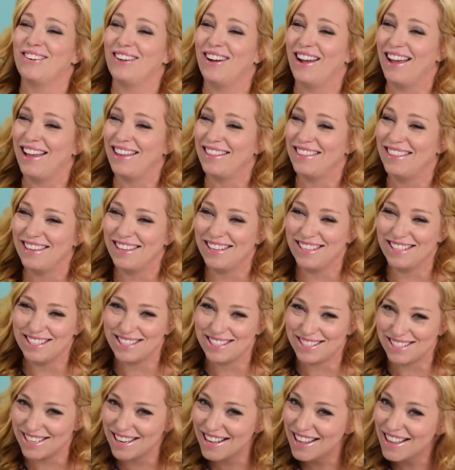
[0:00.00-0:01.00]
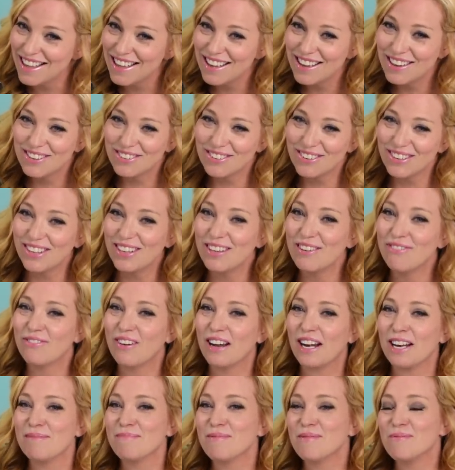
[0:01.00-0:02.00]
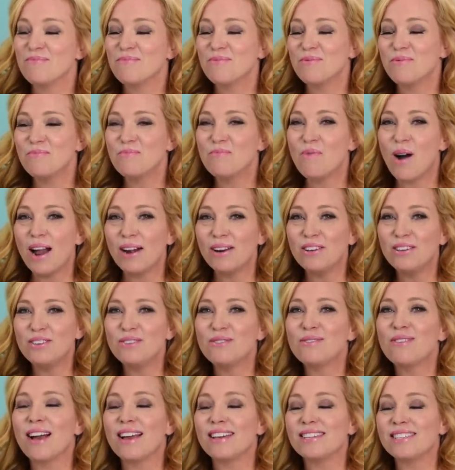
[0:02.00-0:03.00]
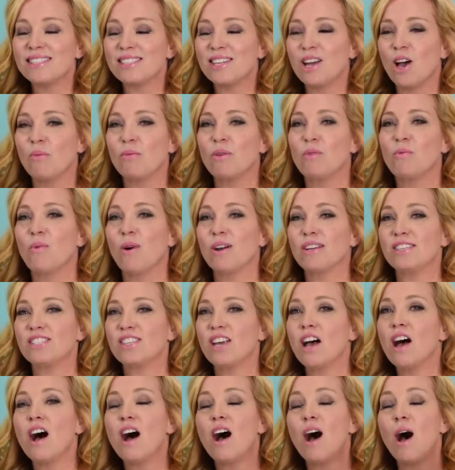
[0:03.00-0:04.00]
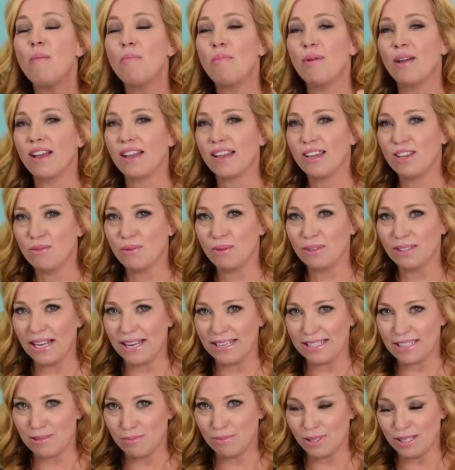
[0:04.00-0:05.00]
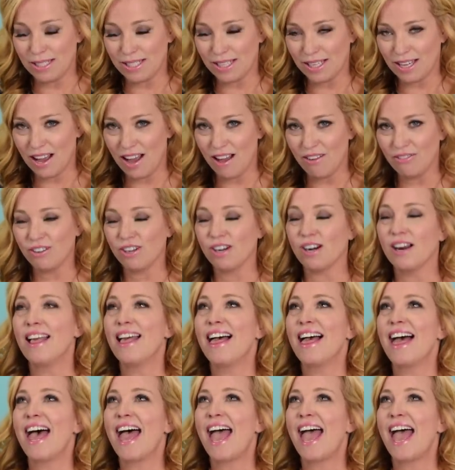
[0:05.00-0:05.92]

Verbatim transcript: think it's really funny, but why don't you guys tell me what topic you would like me to cover